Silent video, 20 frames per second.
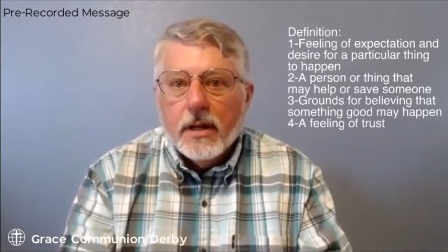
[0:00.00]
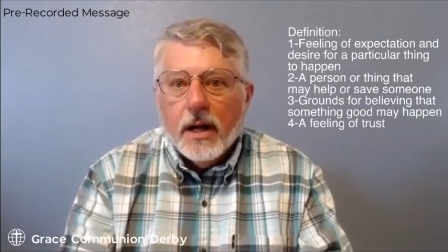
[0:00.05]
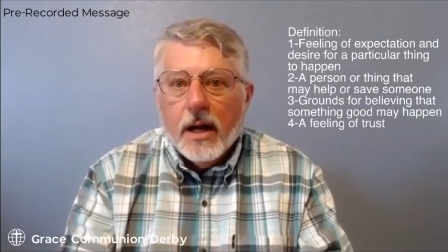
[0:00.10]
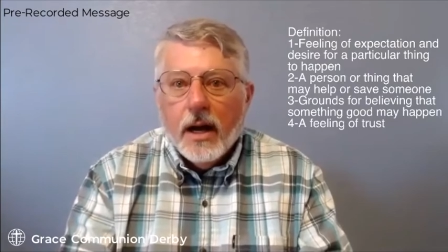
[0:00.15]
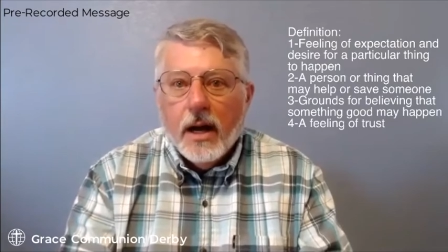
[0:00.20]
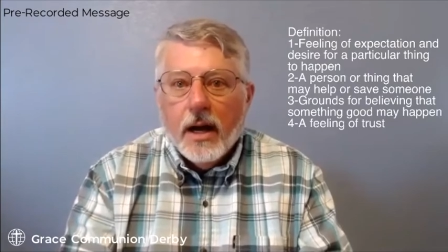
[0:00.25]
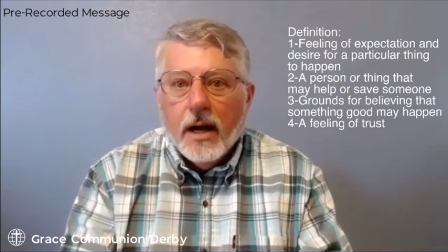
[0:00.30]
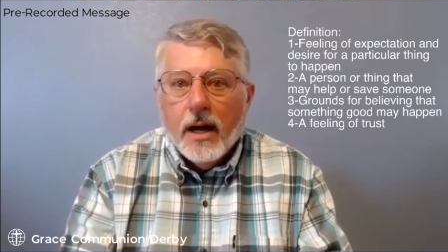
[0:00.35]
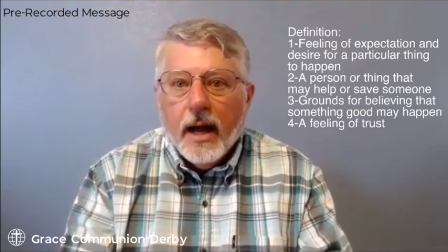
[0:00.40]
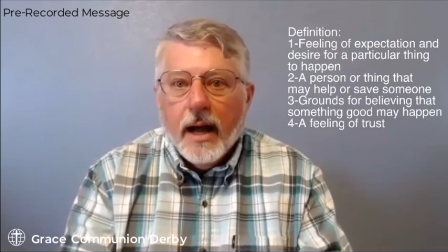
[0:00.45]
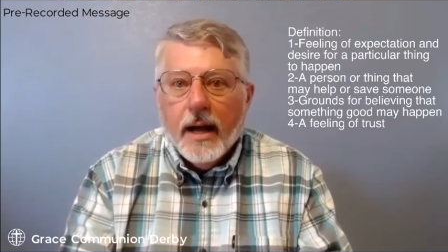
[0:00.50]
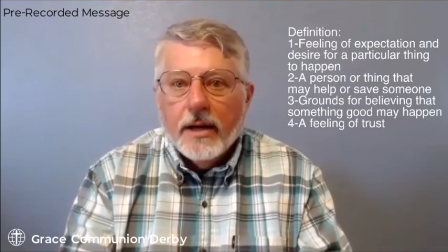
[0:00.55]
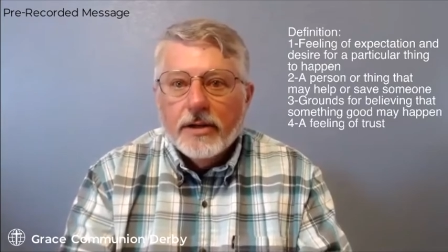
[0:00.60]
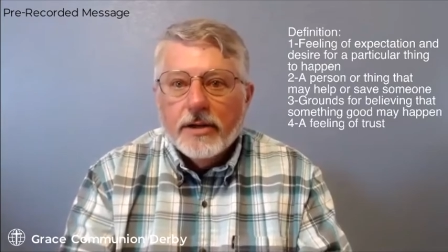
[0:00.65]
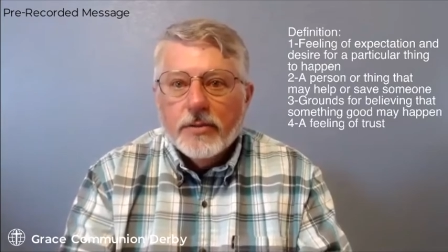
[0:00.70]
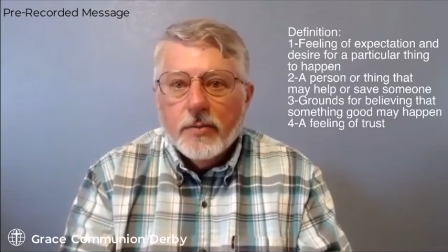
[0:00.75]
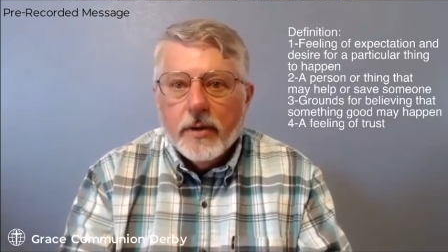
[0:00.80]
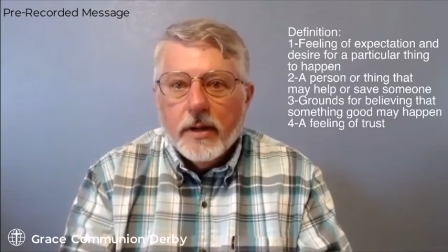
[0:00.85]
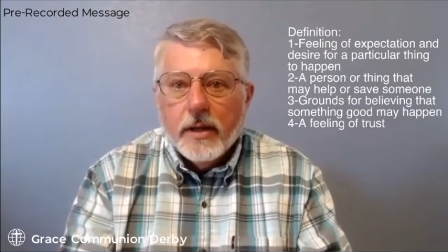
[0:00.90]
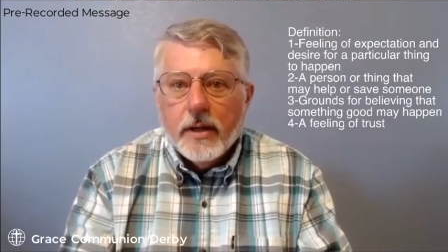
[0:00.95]
uh, as
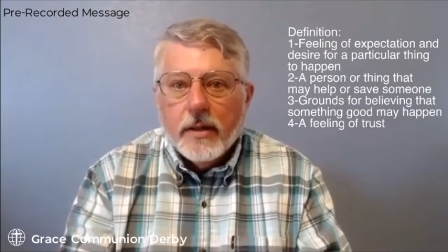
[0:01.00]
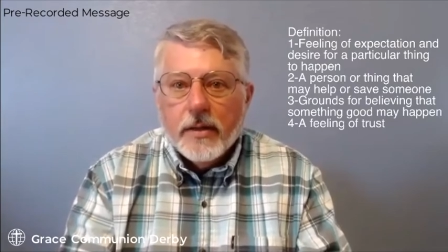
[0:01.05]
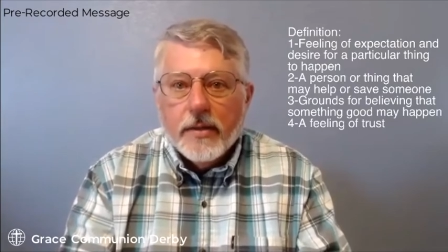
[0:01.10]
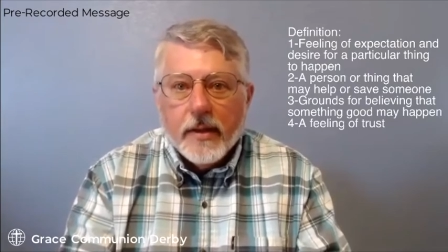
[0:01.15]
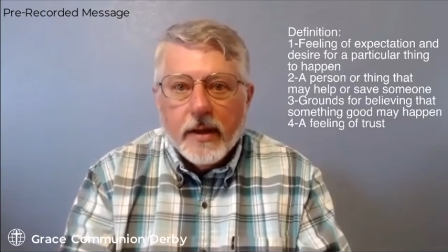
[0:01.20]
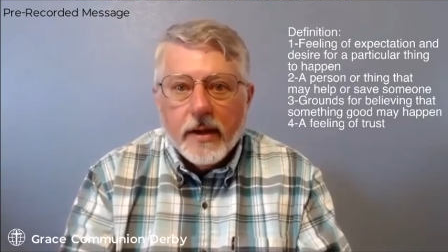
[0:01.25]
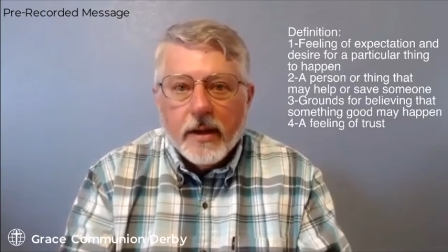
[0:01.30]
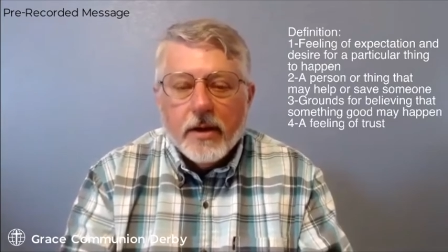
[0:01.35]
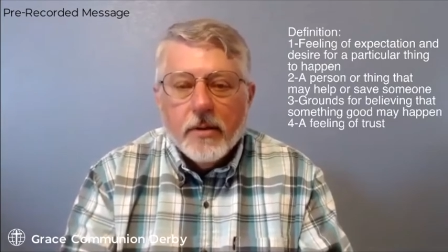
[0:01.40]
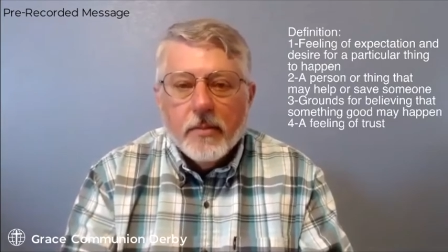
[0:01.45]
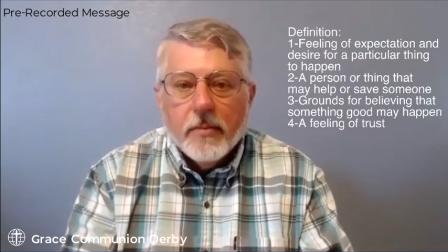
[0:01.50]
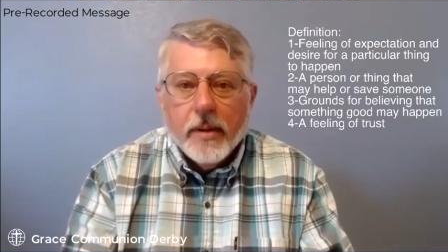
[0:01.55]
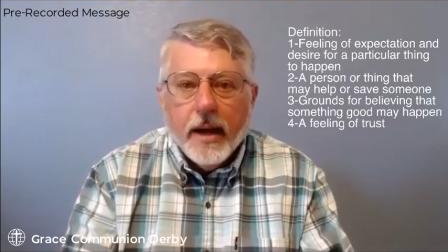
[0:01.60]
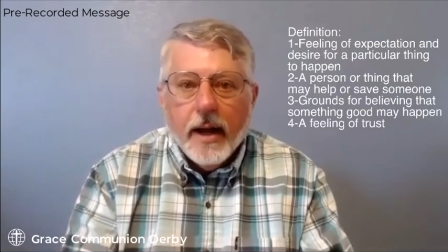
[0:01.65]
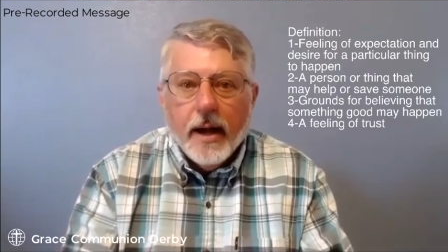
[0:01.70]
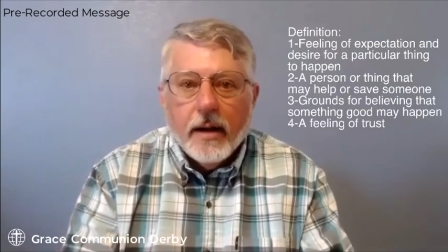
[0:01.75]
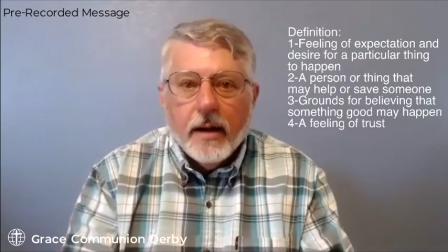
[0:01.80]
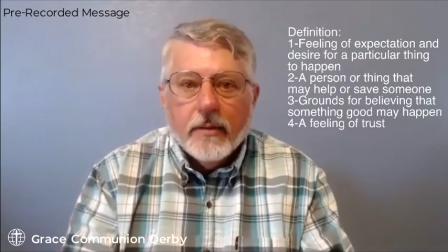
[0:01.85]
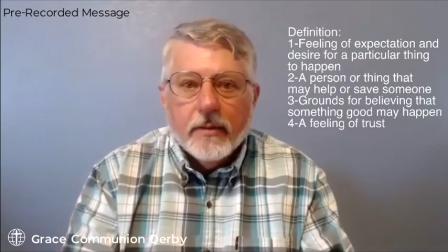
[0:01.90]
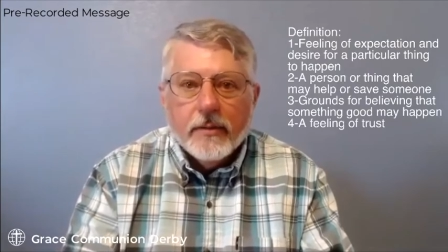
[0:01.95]
we think
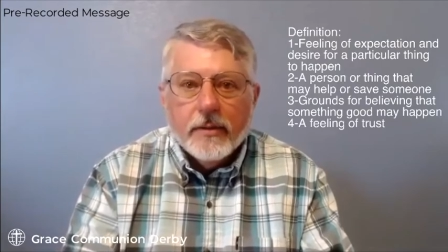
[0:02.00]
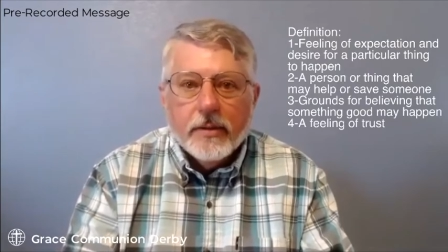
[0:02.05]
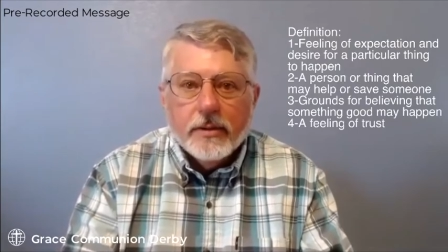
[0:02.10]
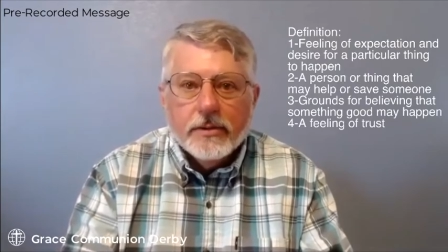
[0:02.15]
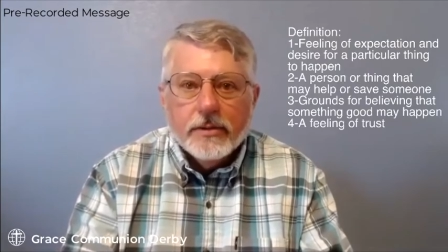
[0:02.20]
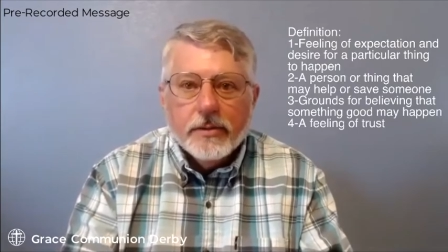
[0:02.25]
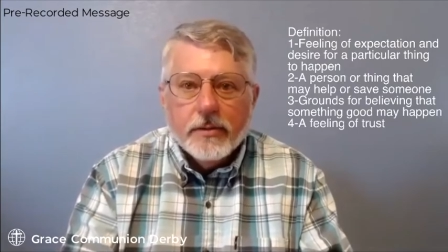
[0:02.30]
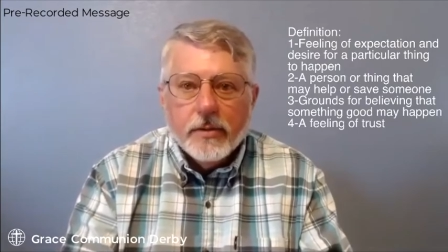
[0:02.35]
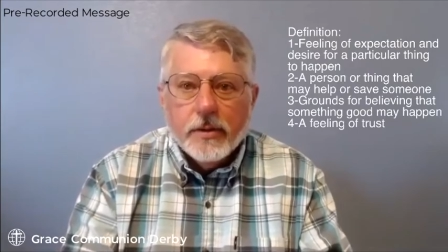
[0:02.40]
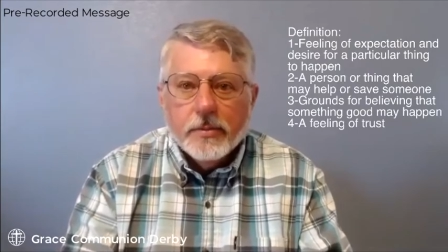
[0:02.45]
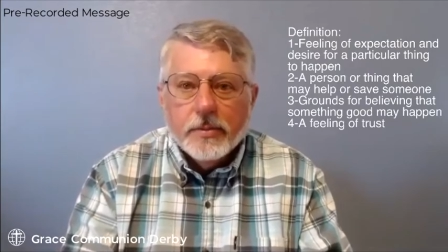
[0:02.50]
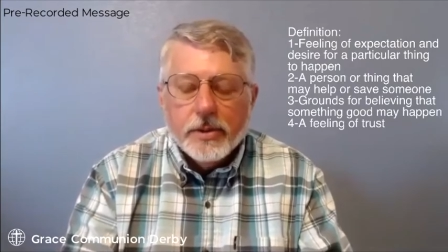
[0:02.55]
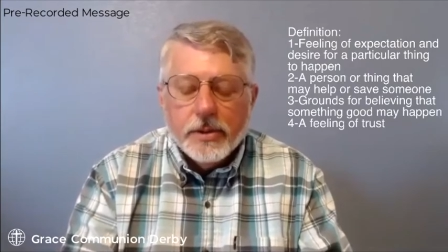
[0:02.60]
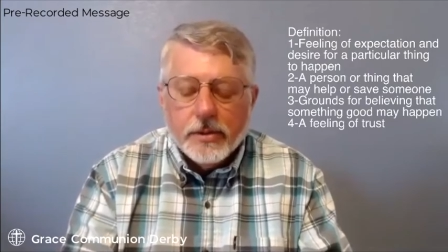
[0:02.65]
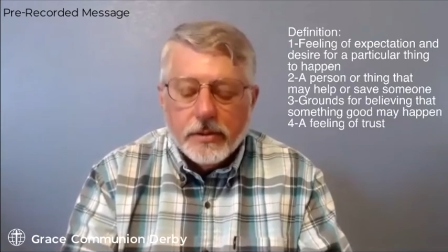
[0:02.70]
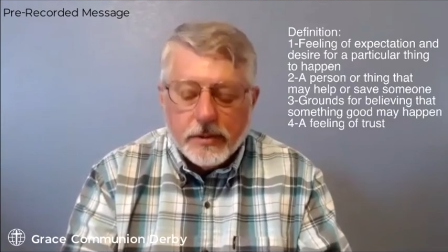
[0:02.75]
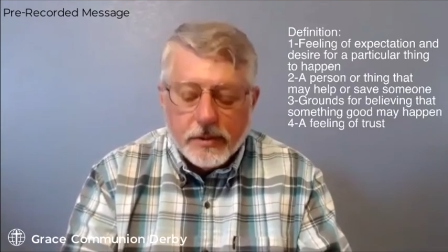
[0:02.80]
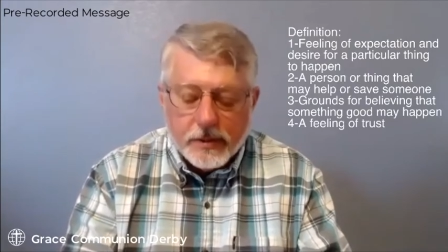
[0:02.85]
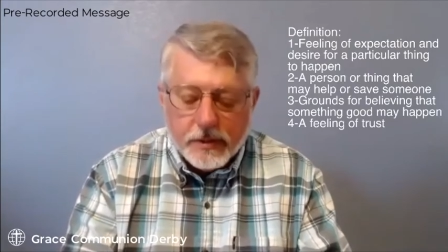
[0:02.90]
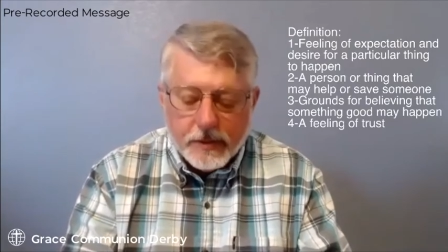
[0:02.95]
about the
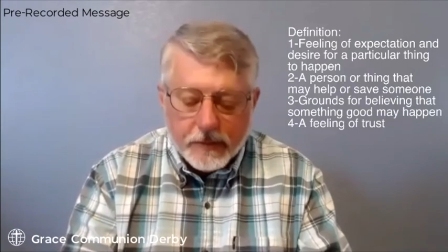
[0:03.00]
scriptures.